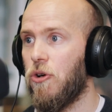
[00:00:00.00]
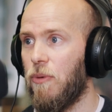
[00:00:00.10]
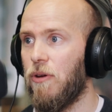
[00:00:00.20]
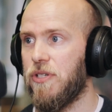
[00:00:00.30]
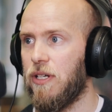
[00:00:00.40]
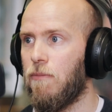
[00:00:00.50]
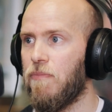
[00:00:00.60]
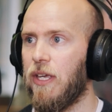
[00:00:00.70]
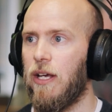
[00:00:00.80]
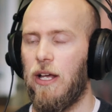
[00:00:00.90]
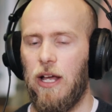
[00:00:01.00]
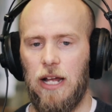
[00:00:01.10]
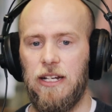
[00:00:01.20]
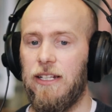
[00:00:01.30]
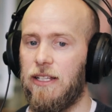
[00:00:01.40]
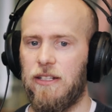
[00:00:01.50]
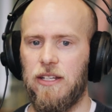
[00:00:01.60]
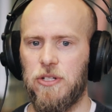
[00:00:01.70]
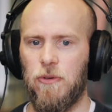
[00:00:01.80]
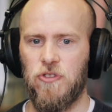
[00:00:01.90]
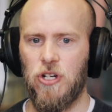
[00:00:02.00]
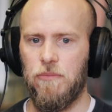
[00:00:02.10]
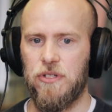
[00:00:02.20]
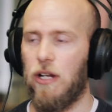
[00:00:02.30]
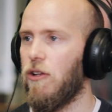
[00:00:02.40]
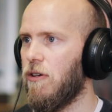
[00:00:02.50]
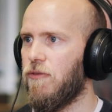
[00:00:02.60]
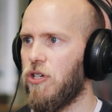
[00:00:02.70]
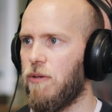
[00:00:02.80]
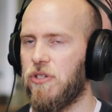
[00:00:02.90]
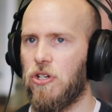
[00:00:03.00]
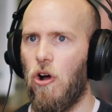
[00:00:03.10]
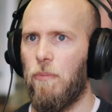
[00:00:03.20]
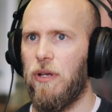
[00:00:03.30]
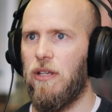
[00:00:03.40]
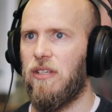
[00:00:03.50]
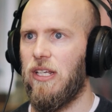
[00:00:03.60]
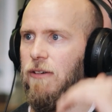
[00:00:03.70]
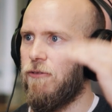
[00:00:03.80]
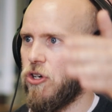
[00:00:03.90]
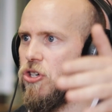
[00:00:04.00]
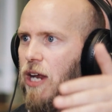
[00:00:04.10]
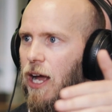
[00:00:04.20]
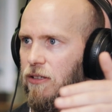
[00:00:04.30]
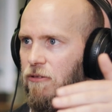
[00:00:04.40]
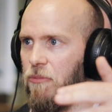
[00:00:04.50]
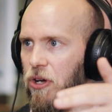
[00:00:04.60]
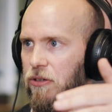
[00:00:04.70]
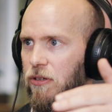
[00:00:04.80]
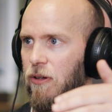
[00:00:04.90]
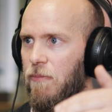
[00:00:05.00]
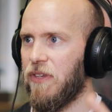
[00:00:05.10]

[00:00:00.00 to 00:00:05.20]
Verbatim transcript: Hormozi. Mm. And he did this with gyms. A lot of gyms copy the Virgin Active model.